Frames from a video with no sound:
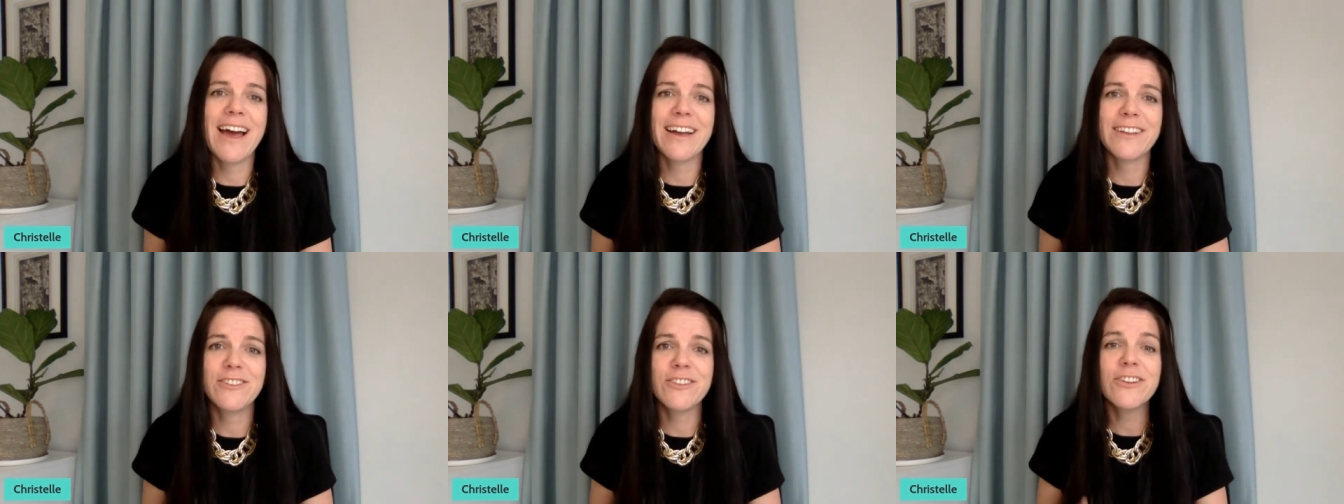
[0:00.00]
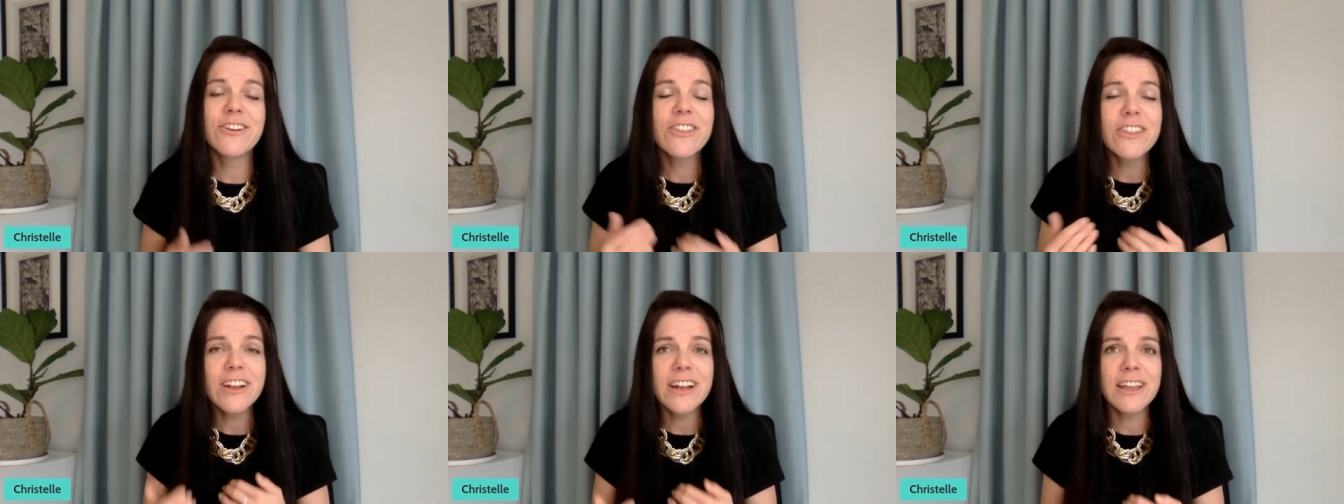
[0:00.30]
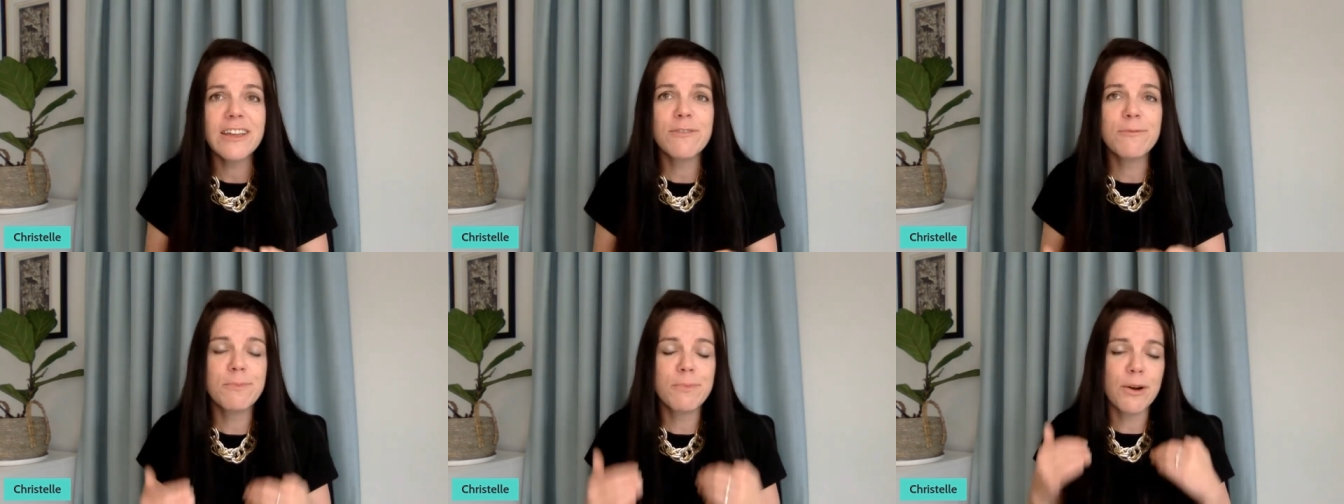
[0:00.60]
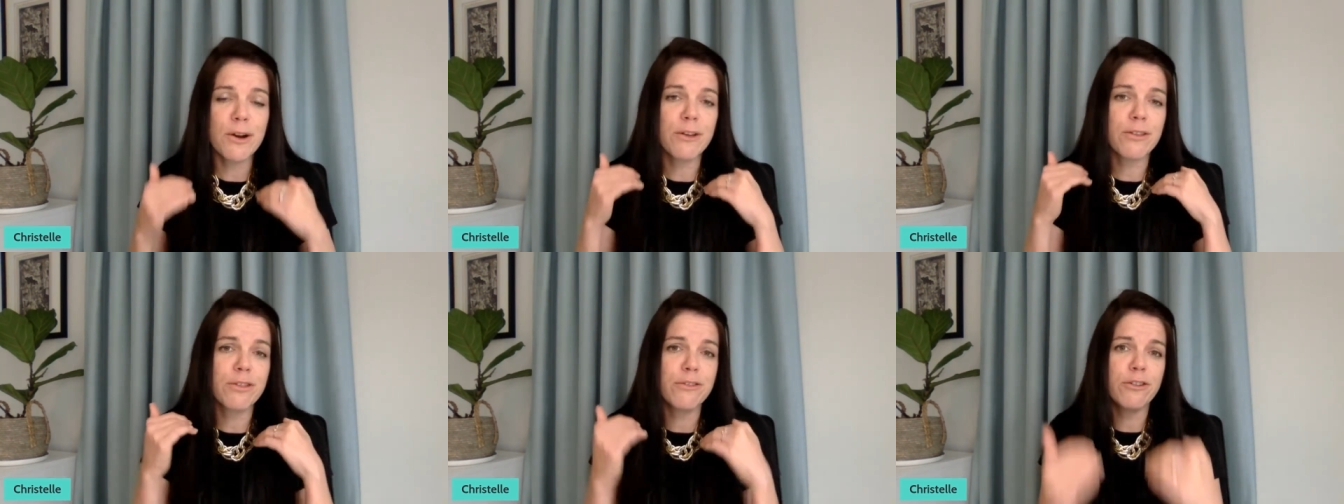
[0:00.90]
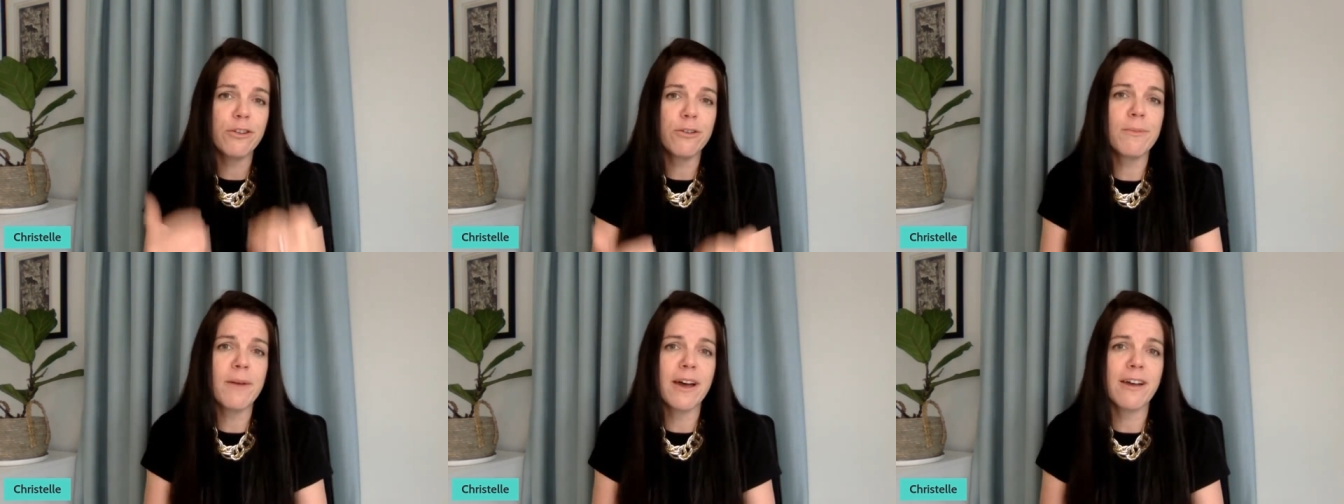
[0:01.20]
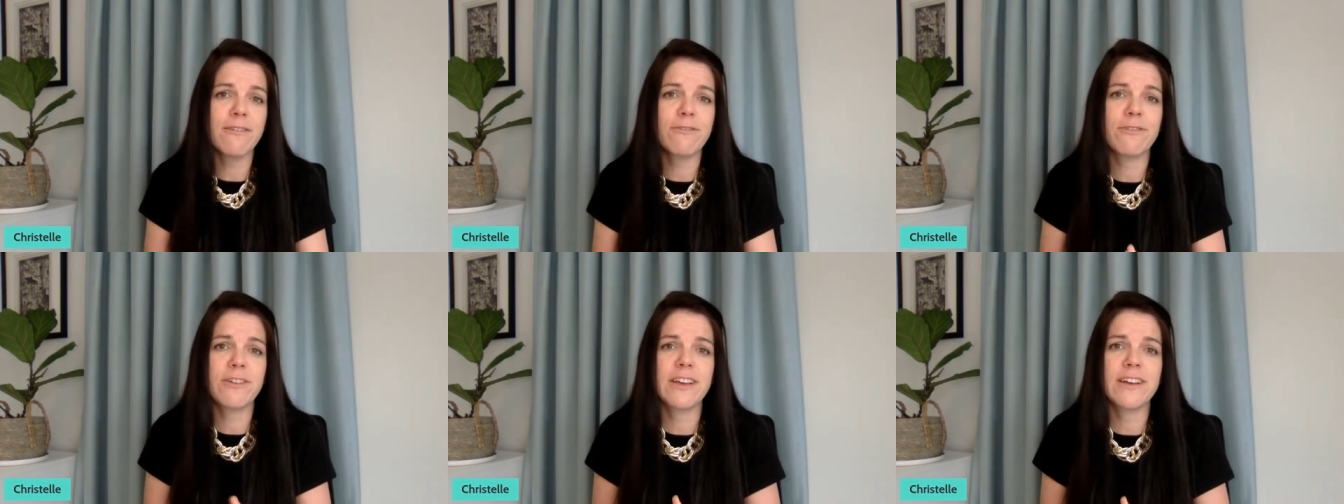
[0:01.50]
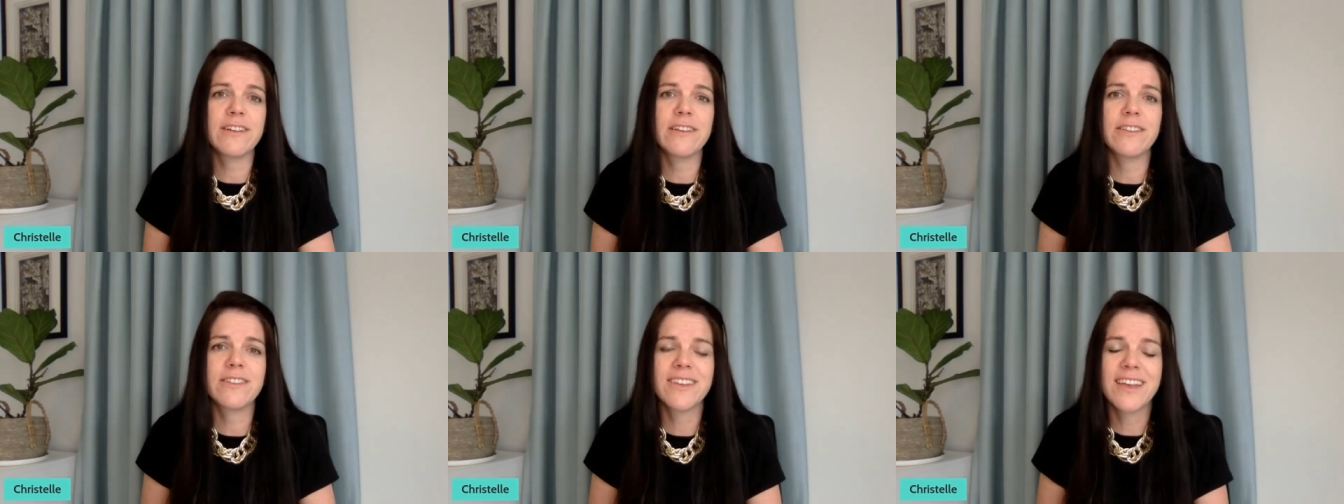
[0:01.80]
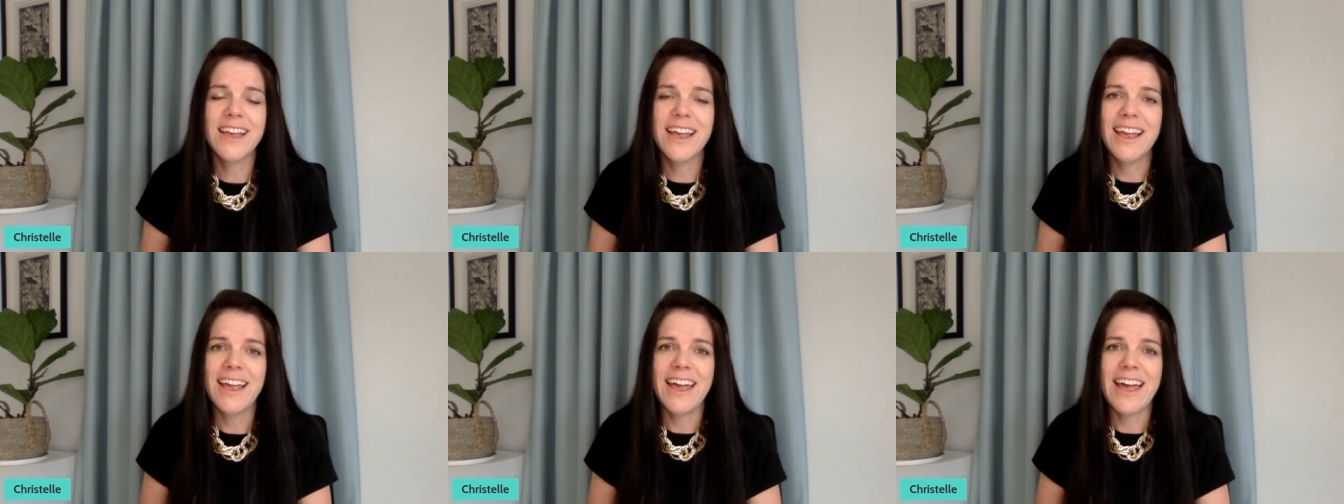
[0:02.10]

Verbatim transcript: I took the leap, broke through my fears,